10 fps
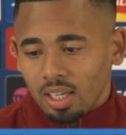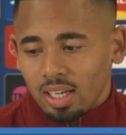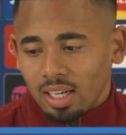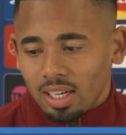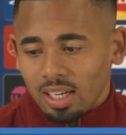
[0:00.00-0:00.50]

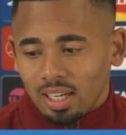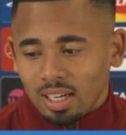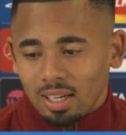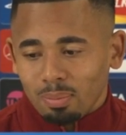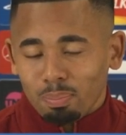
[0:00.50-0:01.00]

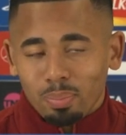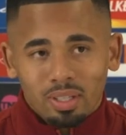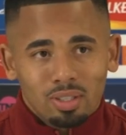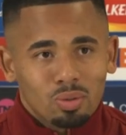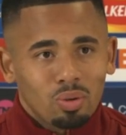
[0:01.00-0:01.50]
a
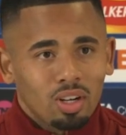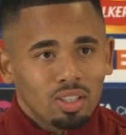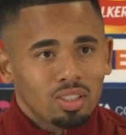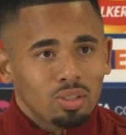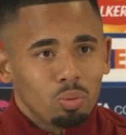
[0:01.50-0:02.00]
big squad
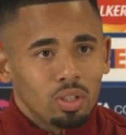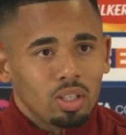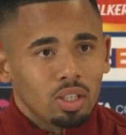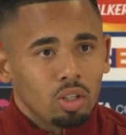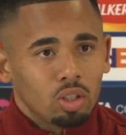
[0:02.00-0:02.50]
with
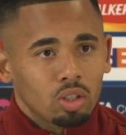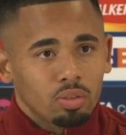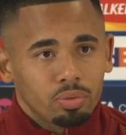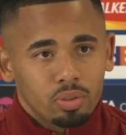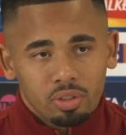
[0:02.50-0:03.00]
a lot of
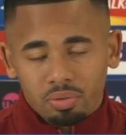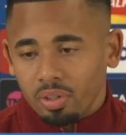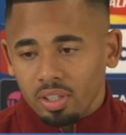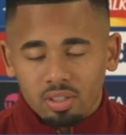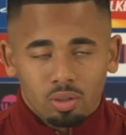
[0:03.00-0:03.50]

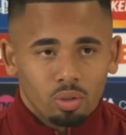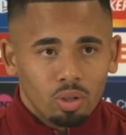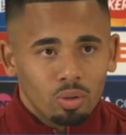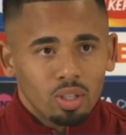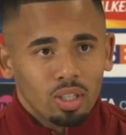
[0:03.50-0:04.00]
difference, you
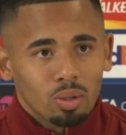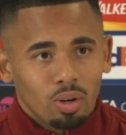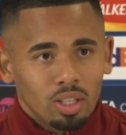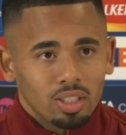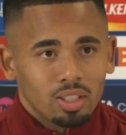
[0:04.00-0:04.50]
know,
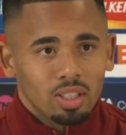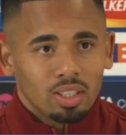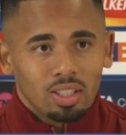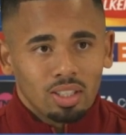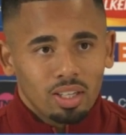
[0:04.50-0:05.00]
quality,
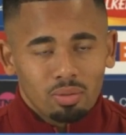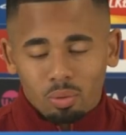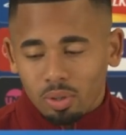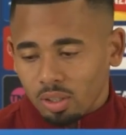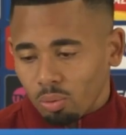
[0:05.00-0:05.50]
and then
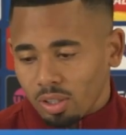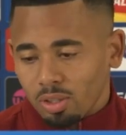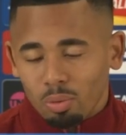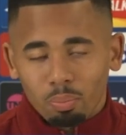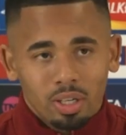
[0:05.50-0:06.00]
everyone wants
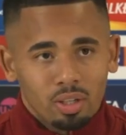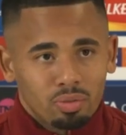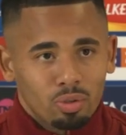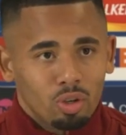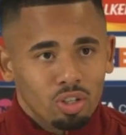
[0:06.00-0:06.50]
to play,
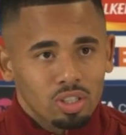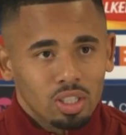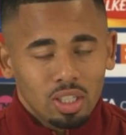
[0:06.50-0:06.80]
of course.